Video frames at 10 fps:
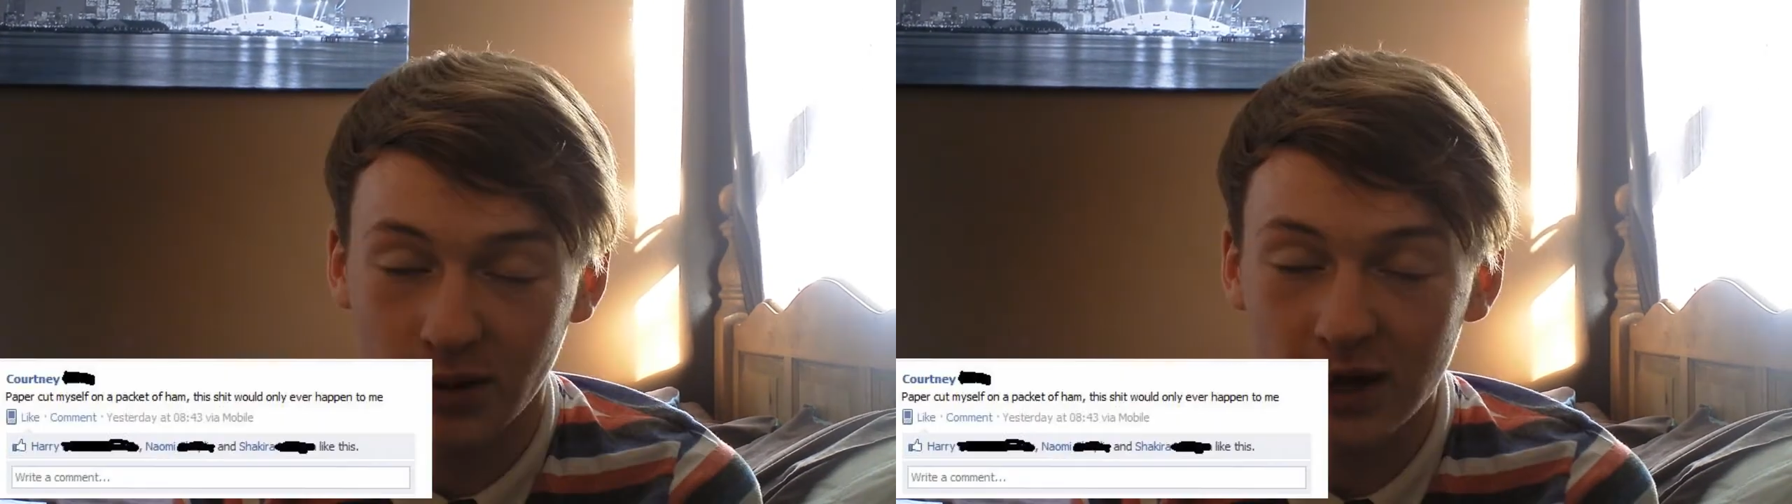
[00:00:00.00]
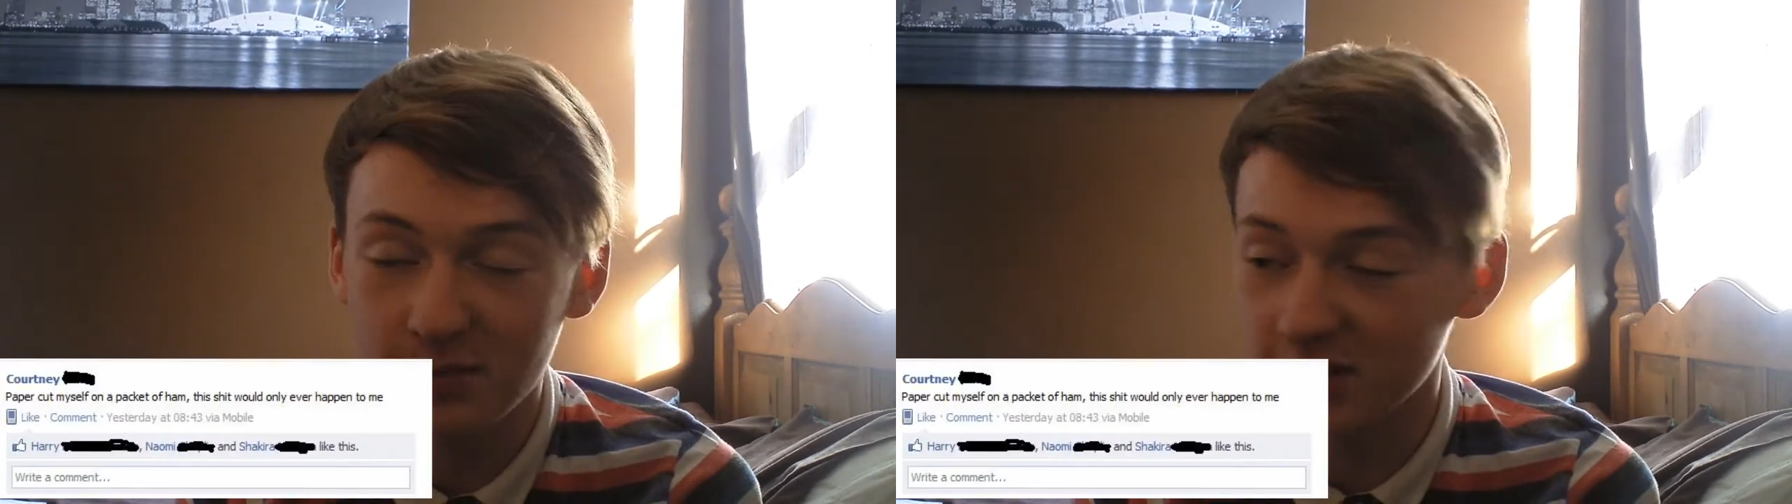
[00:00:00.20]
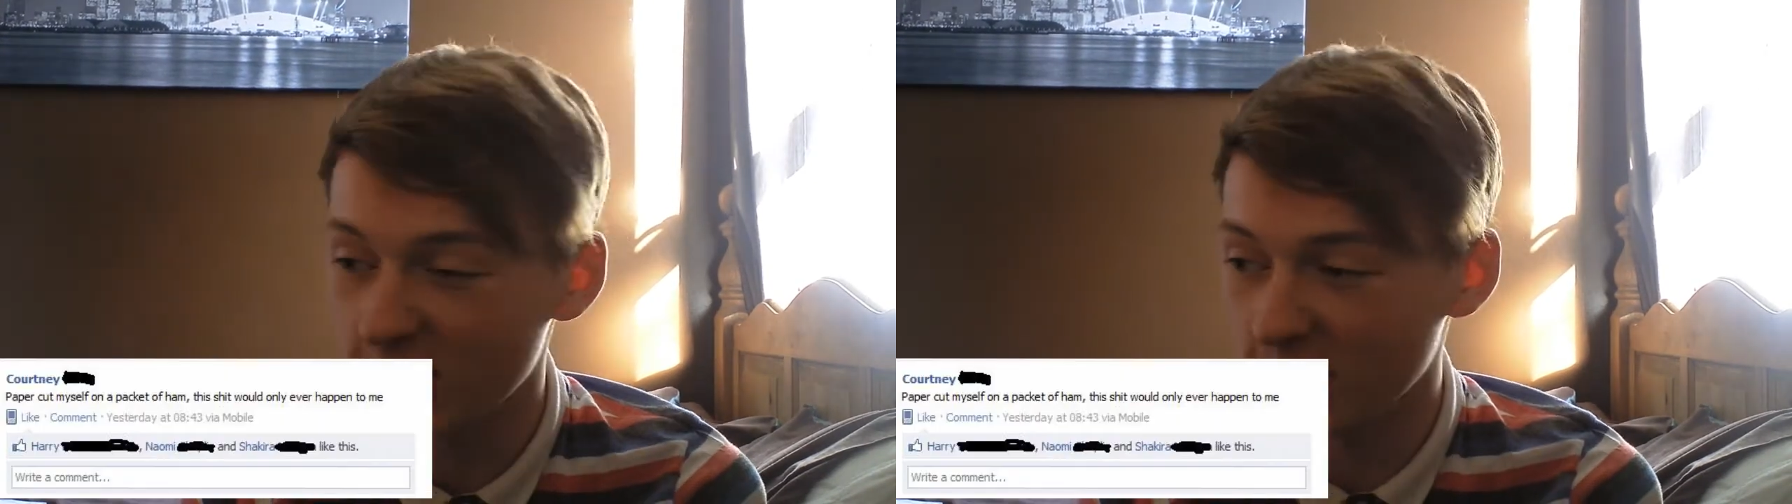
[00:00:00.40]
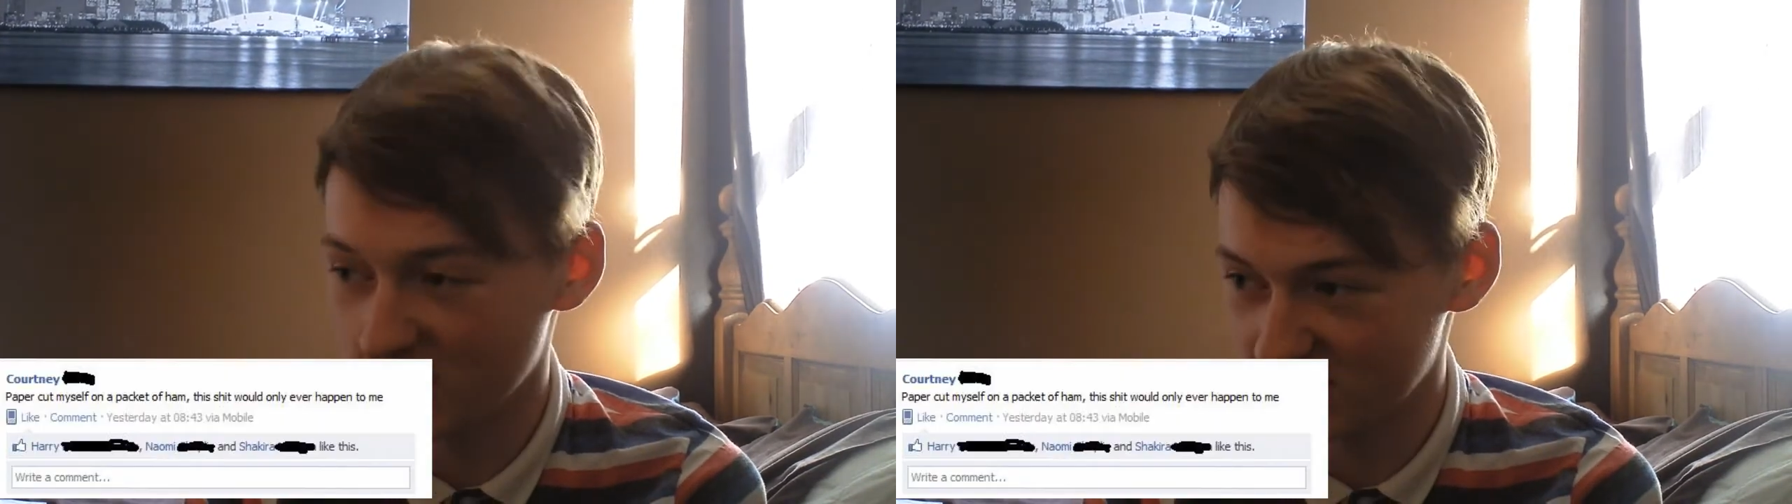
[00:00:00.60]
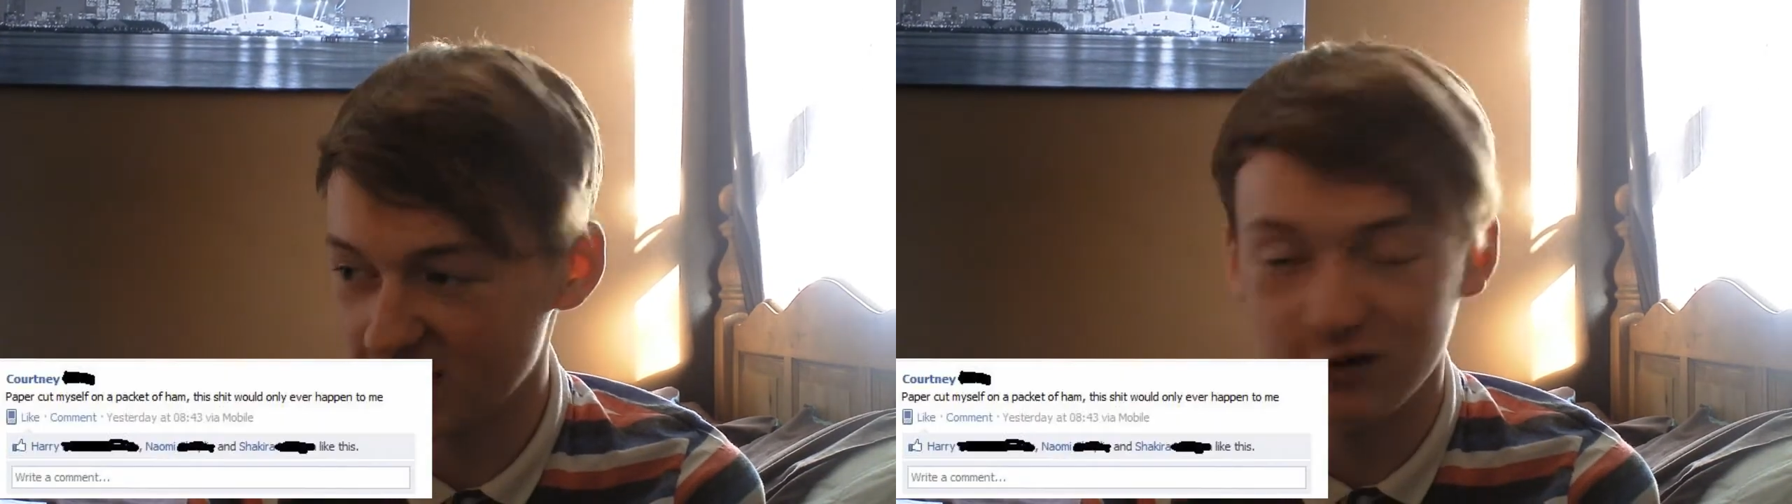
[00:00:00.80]
Paper cut
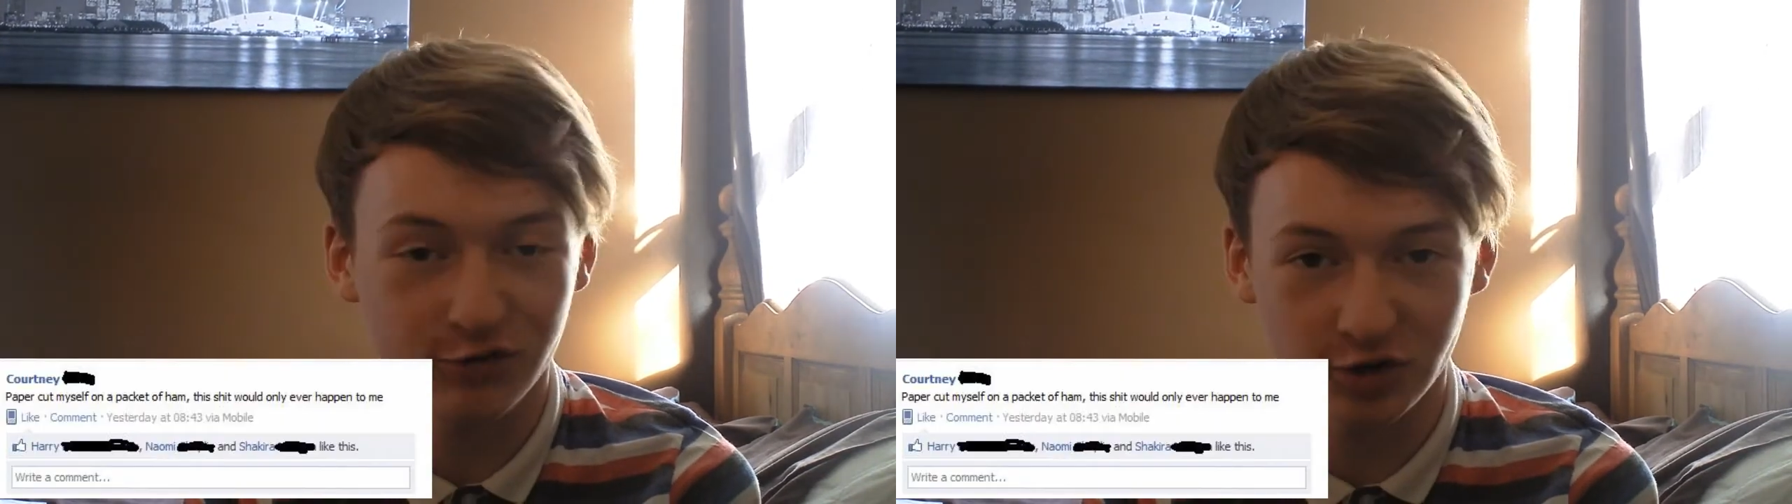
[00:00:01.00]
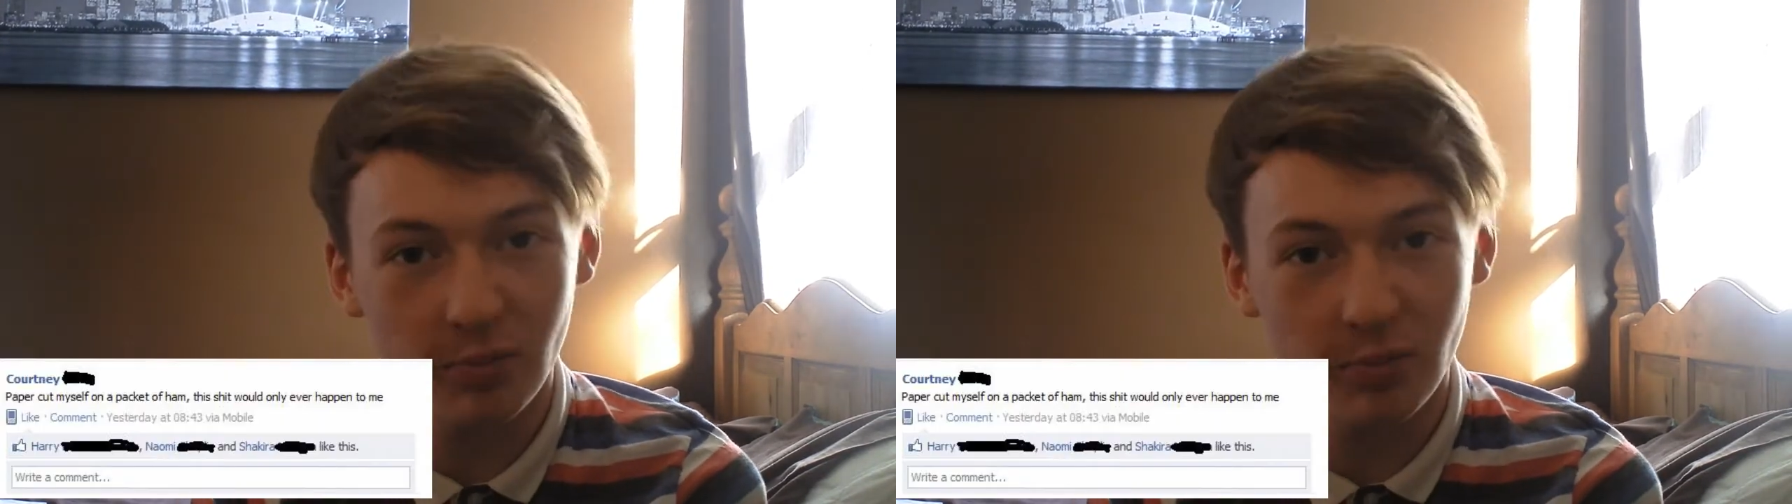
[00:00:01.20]
myself on